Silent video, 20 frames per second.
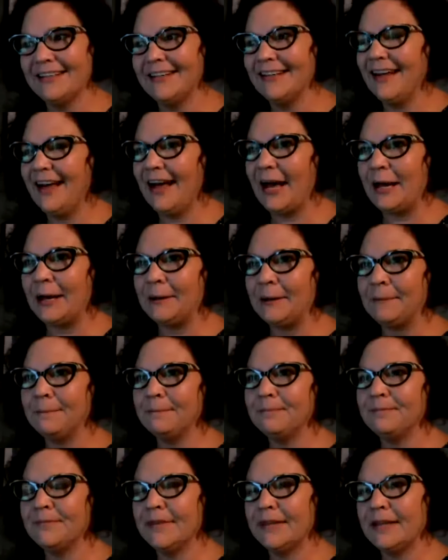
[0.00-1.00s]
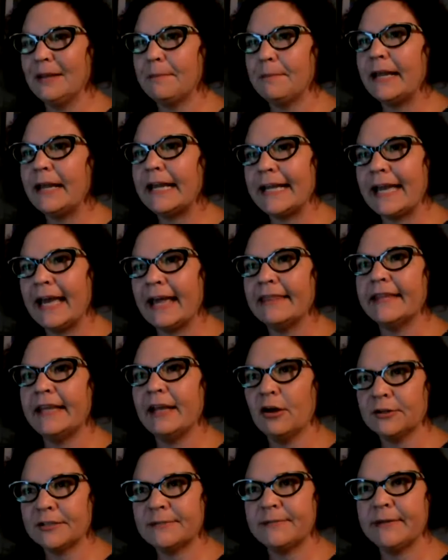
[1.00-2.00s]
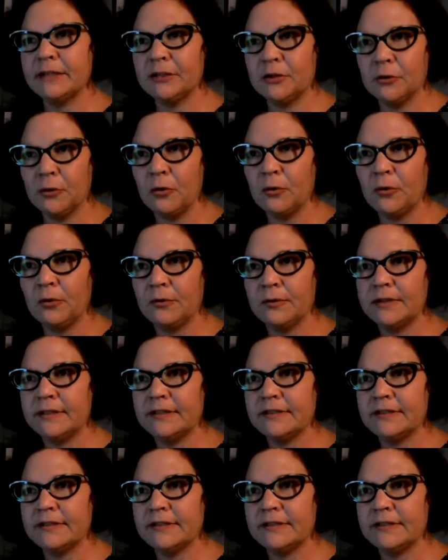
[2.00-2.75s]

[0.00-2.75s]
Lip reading: But again, the ultimate goal is